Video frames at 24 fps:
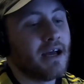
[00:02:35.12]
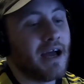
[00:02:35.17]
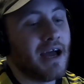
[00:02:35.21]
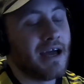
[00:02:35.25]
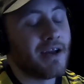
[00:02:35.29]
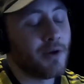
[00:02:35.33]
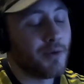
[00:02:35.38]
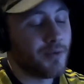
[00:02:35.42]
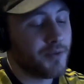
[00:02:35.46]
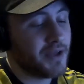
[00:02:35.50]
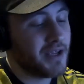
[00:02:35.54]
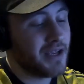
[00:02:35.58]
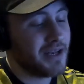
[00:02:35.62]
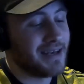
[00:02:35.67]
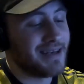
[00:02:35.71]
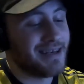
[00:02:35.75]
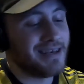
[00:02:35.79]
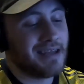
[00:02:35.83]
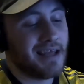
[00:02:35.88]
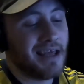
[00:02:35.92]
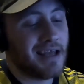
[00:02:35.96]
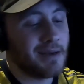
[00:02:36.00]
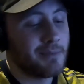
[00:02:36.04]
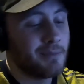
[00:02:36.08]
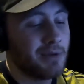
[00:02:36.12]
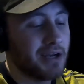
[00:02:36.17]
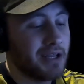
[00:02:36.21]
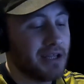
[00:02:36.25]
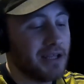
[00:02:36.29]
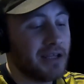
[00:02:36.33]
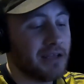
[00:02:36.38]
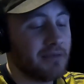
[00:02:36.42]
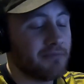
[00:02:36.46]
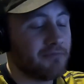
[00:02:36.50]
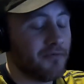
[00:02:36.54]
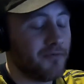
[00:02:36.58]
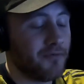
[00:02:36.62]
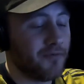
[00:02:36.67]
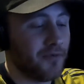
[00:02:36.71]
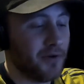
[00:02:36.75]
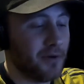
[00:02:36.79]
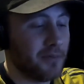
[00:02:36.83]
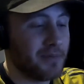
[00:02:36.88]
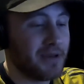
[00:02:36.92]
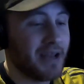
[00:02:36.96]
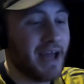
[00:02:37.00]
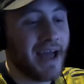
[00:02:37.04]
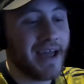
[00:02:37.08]
I don't think anybody
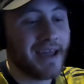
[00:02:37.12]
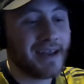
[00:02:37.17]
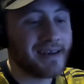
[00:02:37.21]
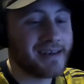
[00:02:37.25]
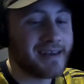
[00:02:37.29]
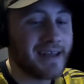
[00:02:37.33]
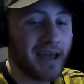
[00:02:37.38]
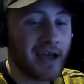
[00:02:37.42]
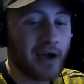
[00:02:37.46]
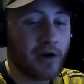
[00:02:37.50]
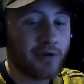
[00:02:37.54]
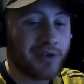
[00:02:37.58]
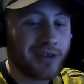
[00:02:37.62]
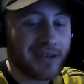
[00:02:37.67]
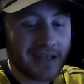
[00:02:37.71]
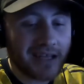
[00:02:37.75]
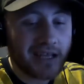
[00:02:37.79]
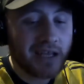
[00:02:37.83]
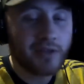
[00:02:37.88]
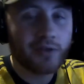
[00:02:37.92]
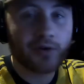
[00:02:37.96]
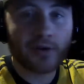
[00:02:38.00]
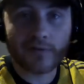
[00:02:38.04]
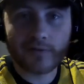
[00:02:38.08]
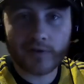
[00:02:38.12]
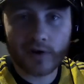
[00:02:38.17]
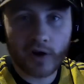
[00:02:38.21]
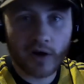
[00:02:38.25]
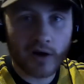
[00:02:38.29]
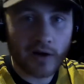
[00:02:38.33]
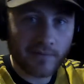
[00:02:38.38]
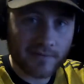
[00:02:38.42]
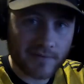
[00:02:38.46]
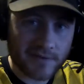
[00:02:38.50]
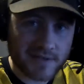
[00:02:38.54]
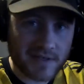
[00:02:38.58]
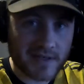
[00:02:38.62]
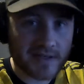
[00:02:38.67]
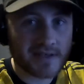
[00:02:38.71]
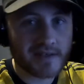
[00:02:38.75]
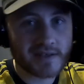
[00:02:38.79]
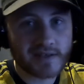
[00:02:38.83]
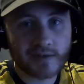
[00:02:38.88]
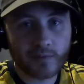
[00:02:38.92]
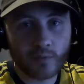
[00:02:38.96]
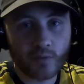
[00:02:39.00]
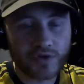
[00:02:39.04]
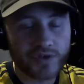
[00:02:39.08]
from 9 down in either of the
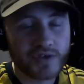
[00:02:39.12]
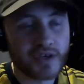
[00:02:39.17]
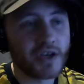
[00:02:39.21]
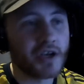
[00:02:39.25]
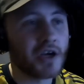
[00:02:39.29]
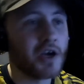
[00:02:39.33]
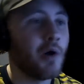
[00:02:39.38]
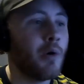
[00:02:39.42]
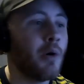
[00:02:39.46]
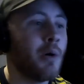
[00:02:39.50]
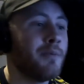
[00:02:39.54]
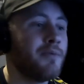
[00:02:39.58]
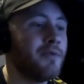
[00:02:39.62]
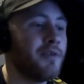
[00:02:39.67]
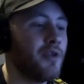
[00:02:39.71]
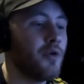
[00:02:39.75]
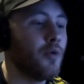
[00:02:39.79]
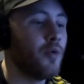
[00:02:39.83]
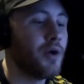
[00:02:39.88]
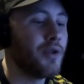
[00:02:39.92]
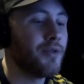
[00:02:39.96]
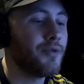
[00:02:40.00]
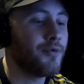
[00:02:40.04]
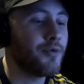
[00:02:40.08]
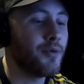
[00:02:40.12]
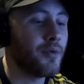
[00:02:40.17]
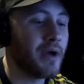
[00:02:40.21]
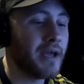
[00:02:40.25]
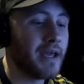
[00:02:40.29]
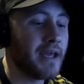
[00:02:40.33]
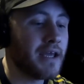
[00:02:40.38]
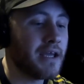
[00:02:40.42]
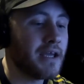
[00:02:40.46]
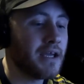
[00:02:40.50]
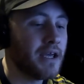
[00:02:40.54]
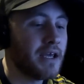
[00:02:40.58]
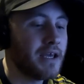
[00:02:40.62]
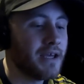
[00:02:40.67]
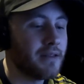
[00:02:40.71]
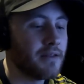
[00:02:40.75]
conferences was going to go up to the 1 through 8.